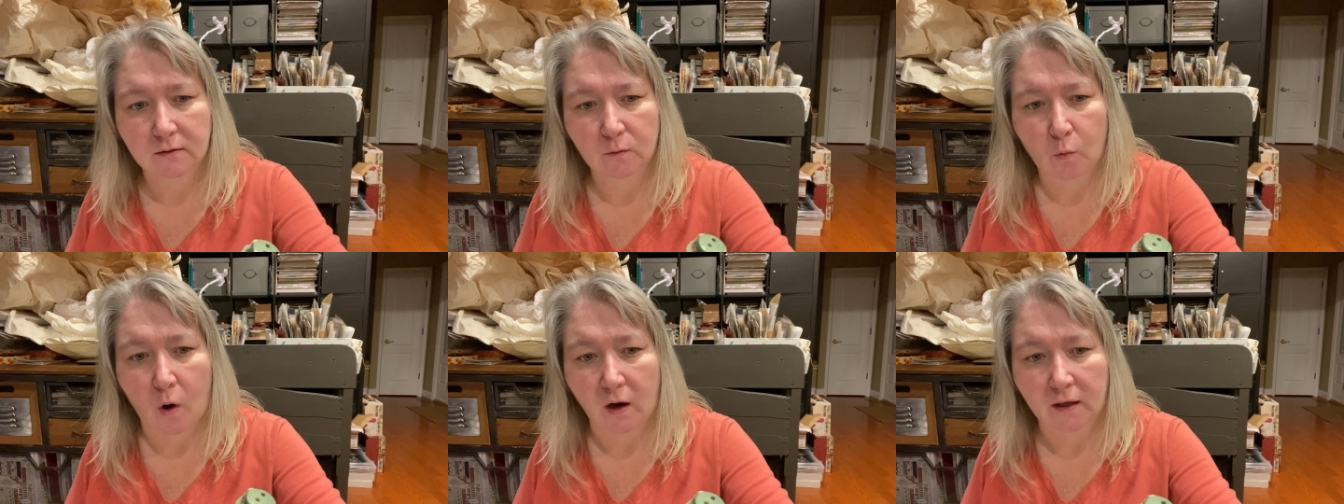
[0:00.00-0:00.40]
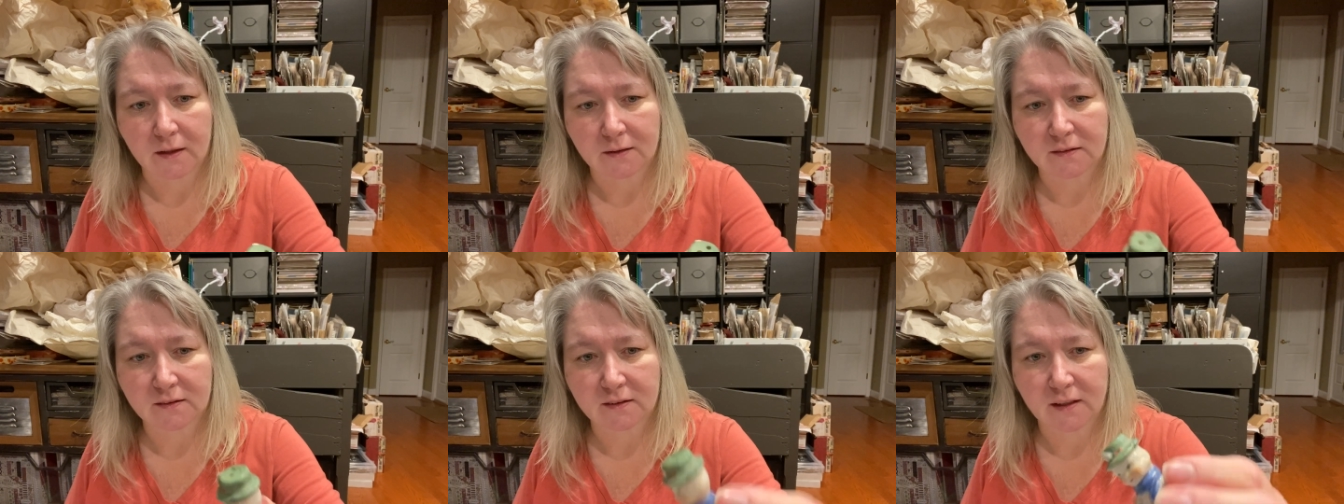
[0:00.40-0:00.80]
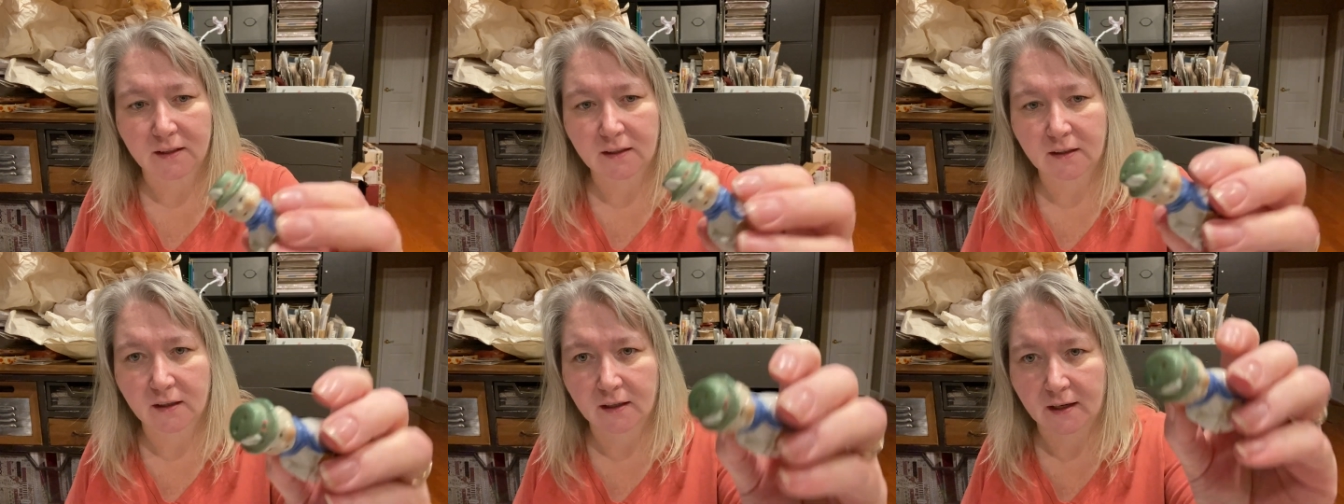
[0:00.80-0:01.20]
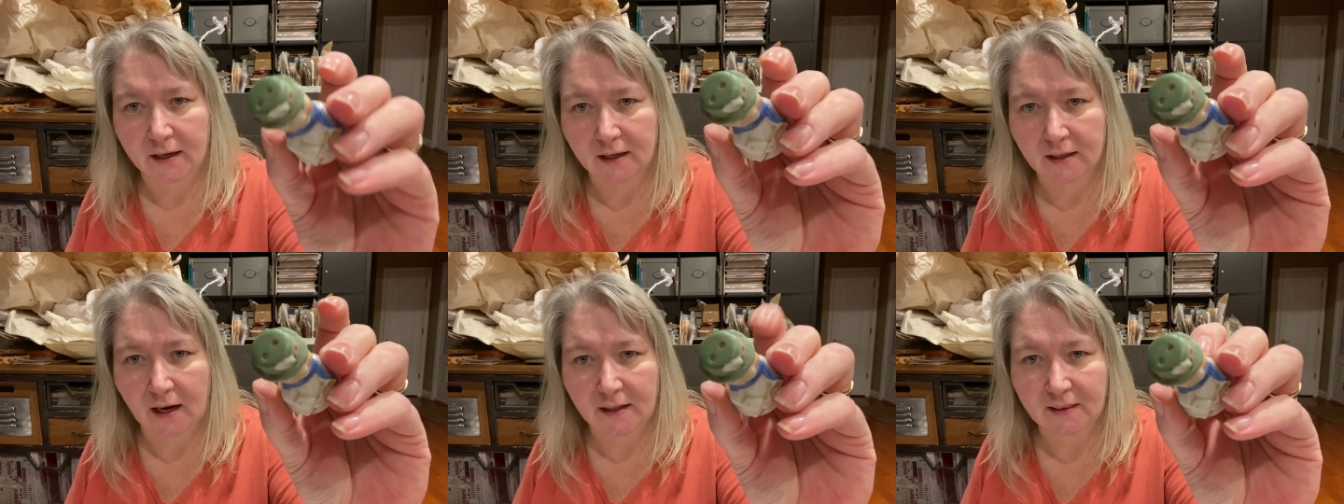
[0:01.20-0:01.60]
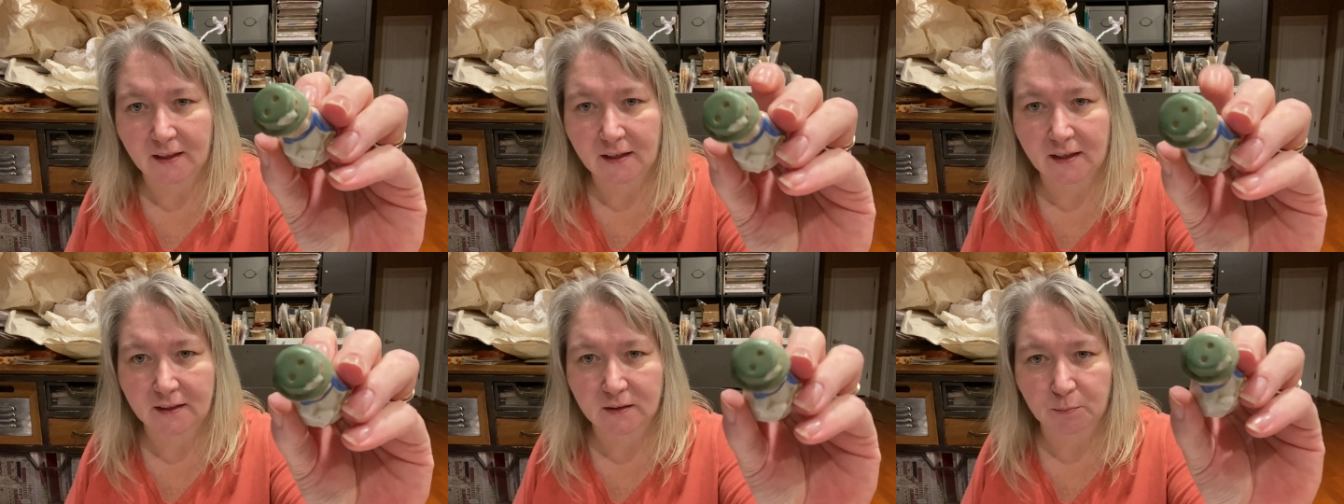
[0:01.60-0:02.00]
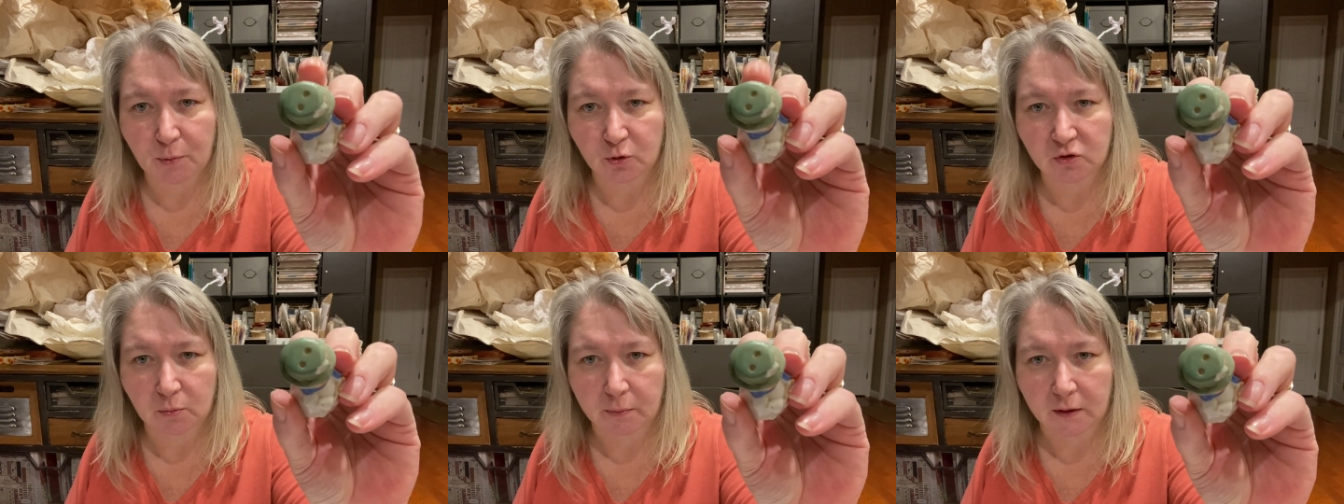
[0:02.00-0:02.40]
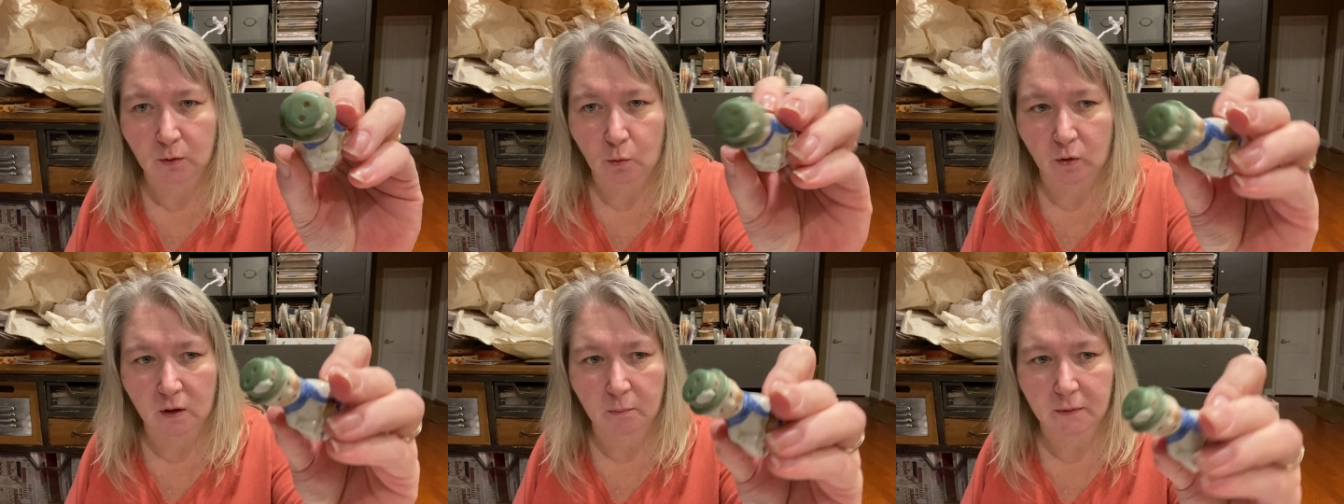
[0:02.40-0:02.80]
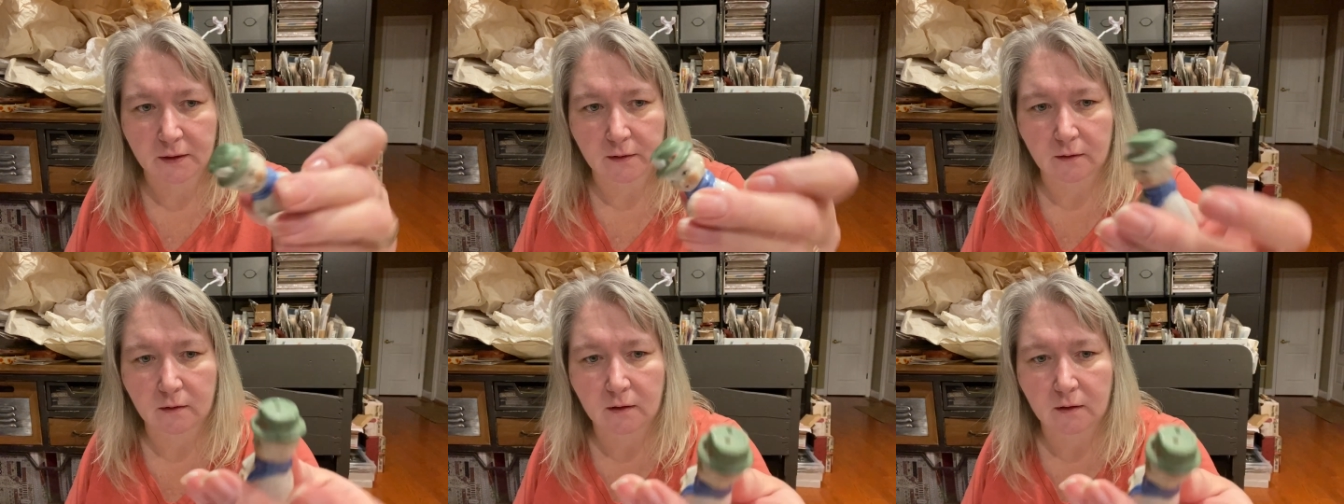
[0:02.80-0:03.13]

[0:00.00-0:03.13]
walking stick, and I think he's supposed to be an ornament.